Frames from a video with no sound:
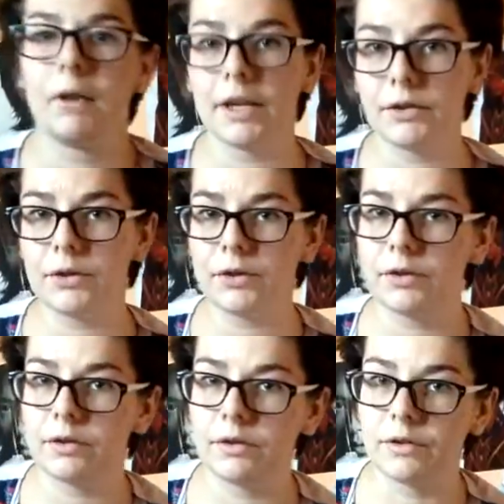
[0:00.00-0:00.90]
wanted to
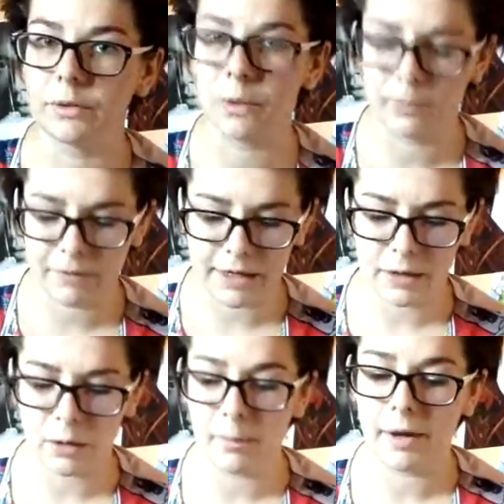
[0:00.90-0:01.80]
do a
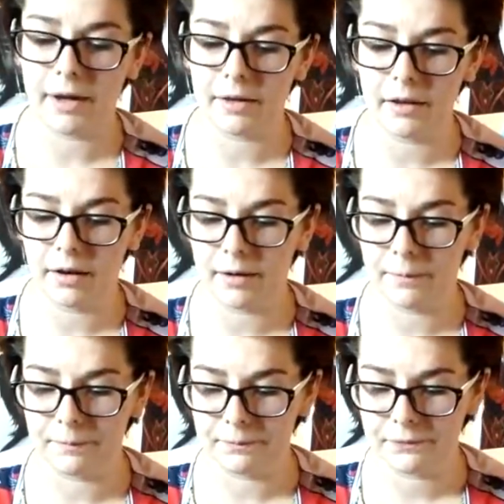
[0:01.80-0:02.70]
video about
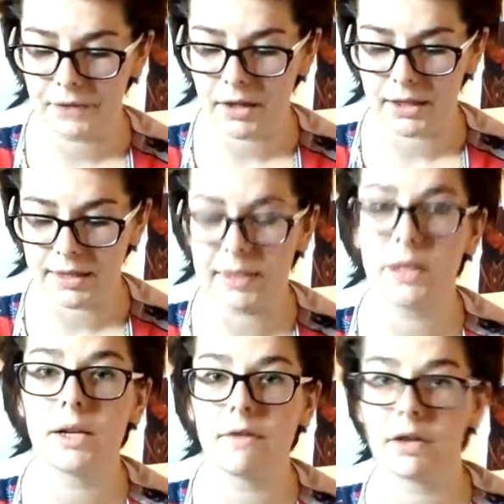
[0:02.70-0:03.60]
DC
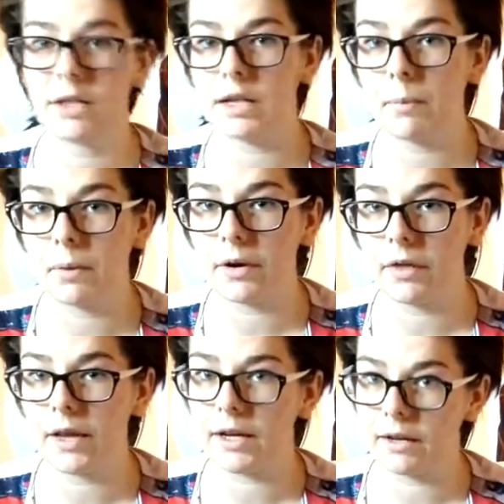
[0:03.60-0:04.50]
Universe
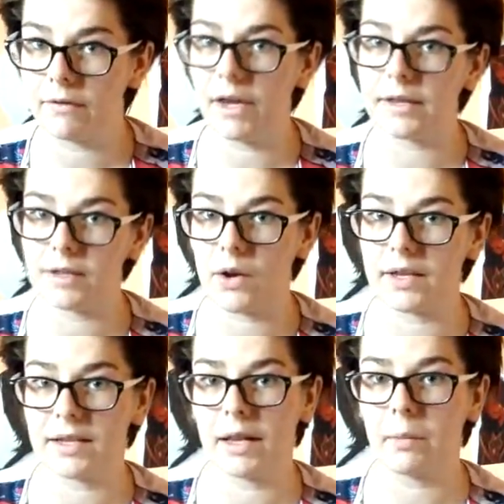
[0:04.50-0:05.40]
Rebirth anyway, so
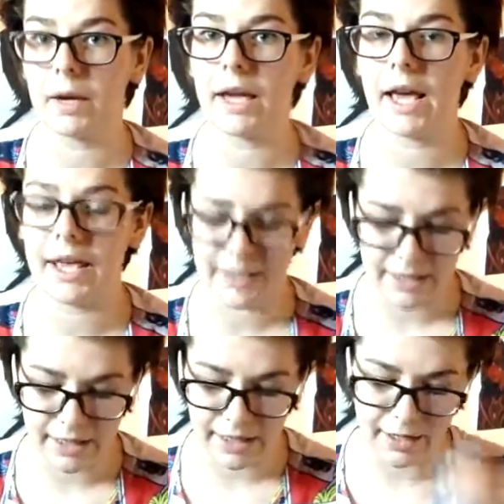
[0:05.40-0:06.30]
it's like pretty handy
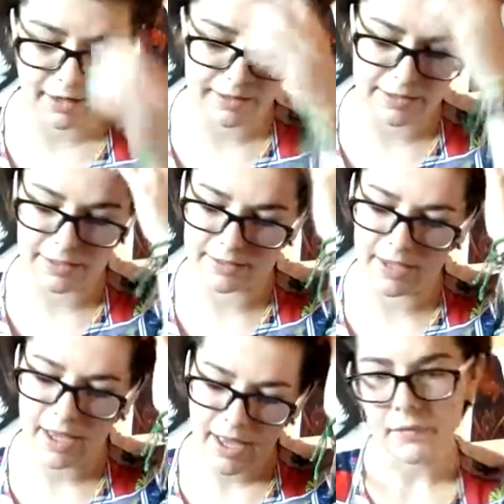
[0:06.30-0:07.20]
that I got these.
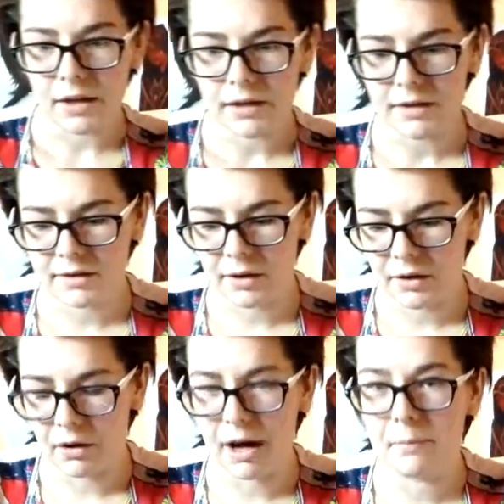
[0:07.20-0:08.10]

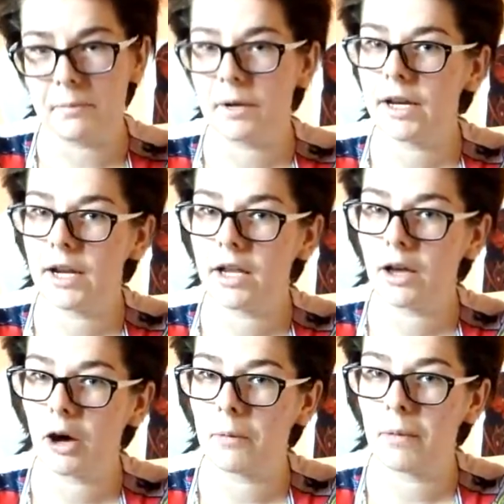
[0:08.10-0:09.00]
So I'm
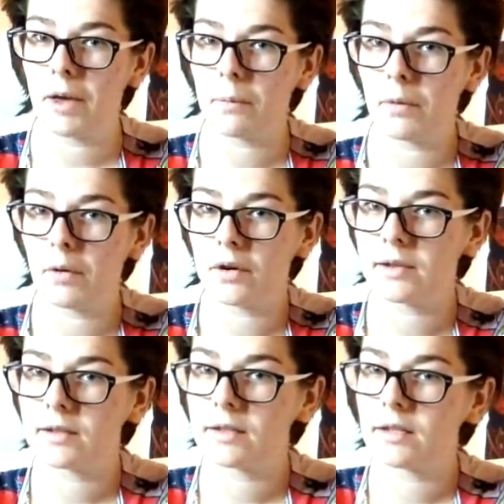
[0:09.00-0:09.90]
reading comic
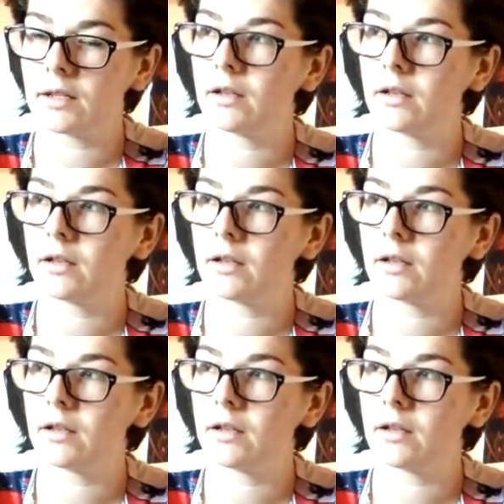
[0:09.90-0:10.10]
books,